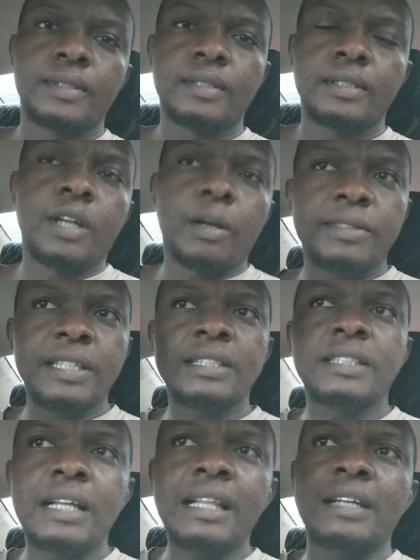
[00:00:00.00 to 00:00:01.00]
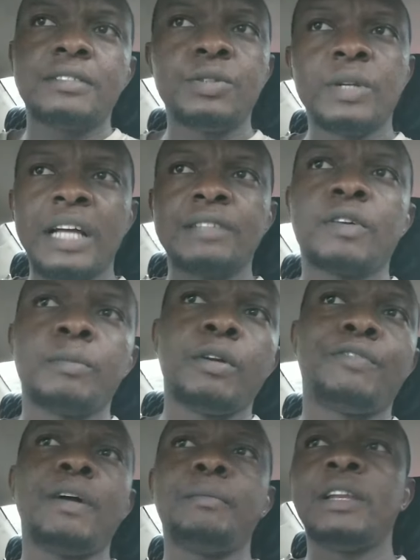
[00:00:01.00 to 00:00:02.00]
Some things that you learned from
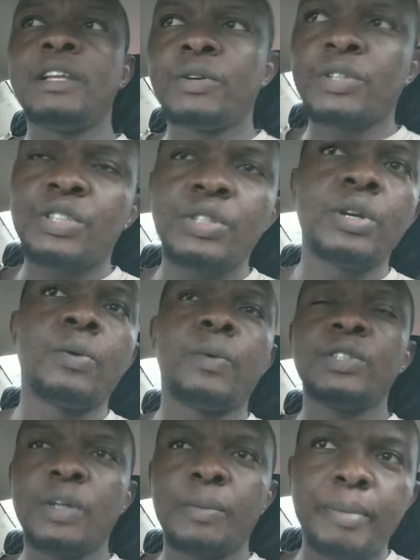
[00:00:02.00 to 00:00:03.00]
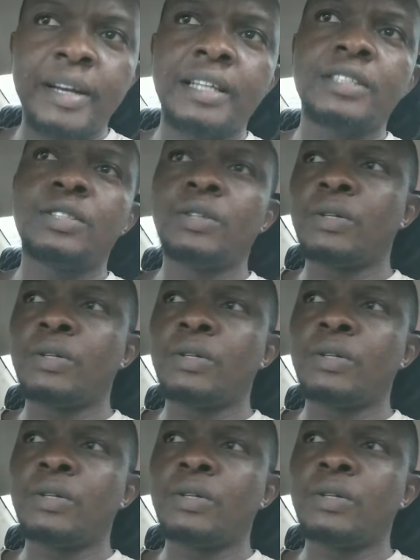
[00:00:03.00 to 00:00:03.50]
your family, your senior ones, your parents, your